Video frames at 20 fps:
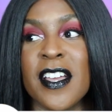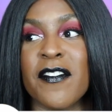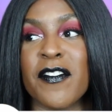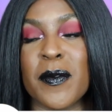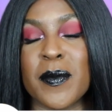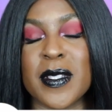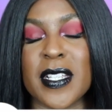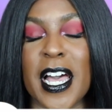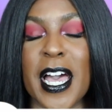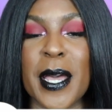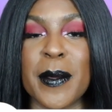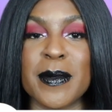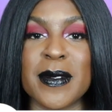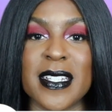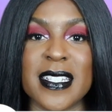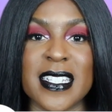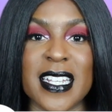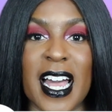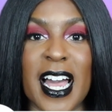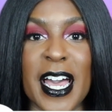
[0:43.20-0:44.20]
from time
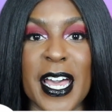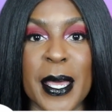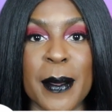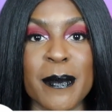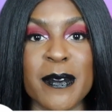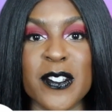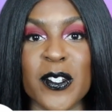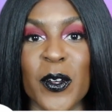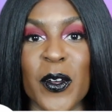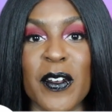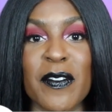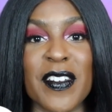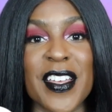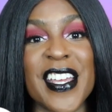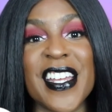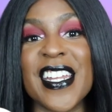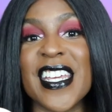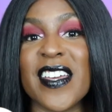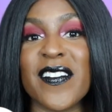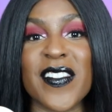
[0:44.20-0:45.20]
to time. So if
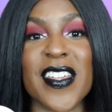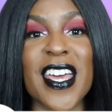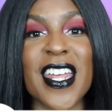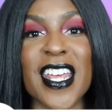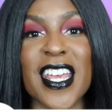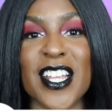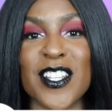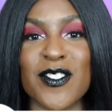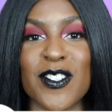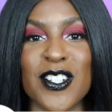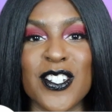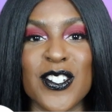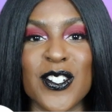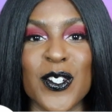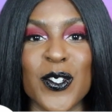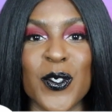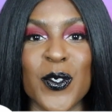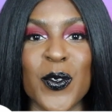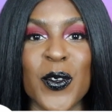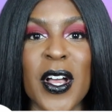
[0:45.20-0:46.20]
any of that interests
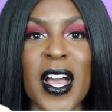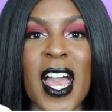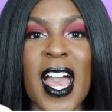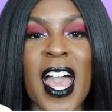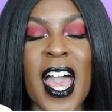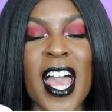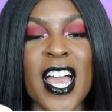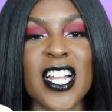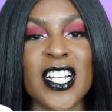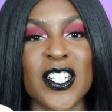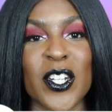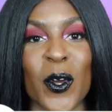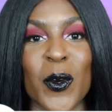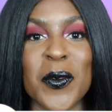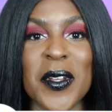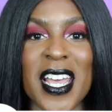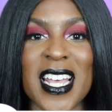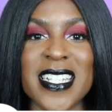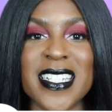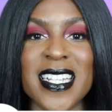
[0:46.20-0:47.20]
you,
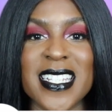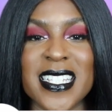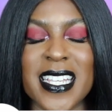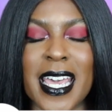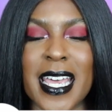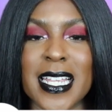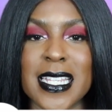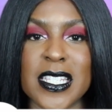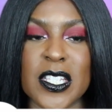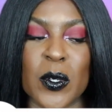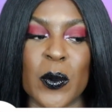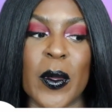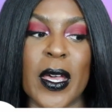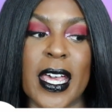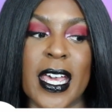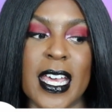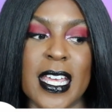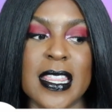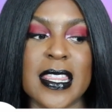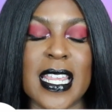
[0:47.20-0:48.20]
don't hesitate to
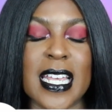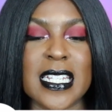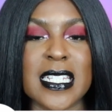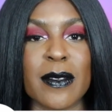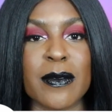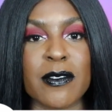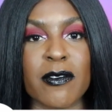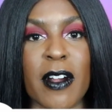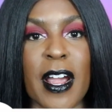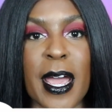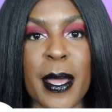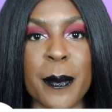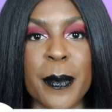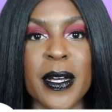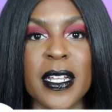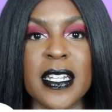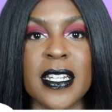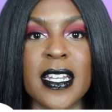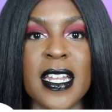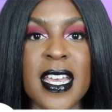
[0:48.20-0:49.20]
hit that subscribe
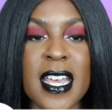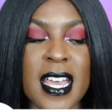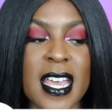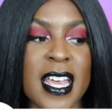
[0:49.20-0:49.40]
button,